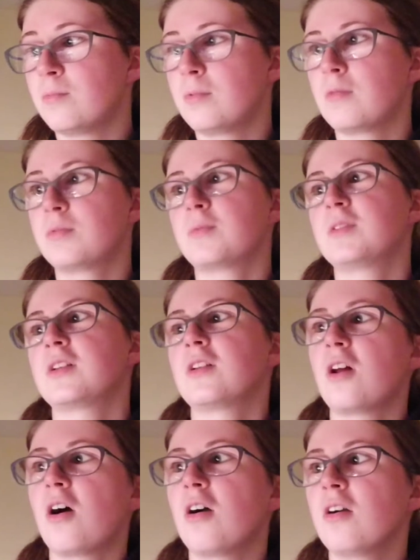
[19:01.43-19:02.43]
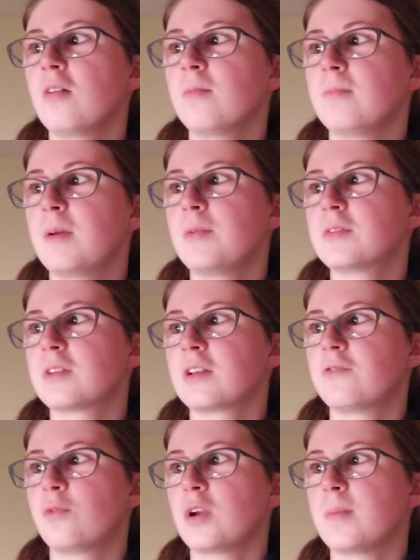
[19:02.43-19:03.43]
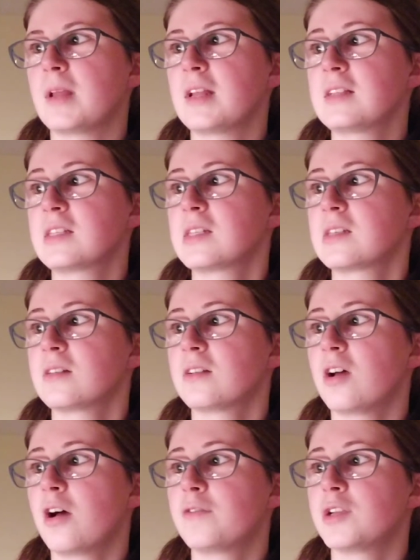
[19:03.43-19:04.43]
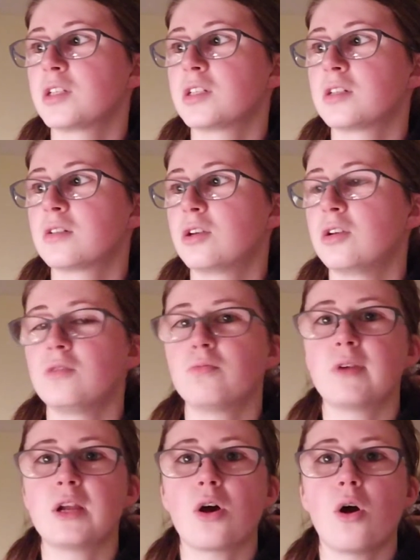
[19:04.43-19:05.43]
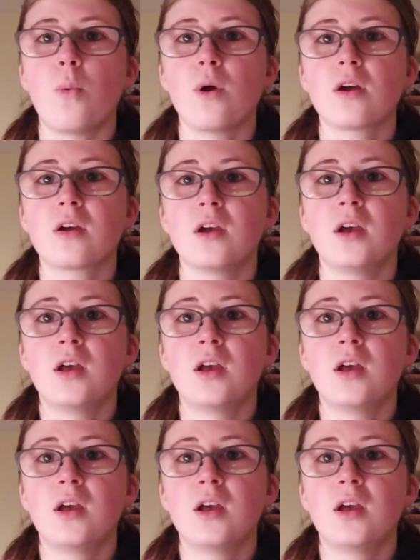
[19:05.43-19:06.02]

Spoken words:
was it an hour? Maybe it was like 40 minutes of just good recall work.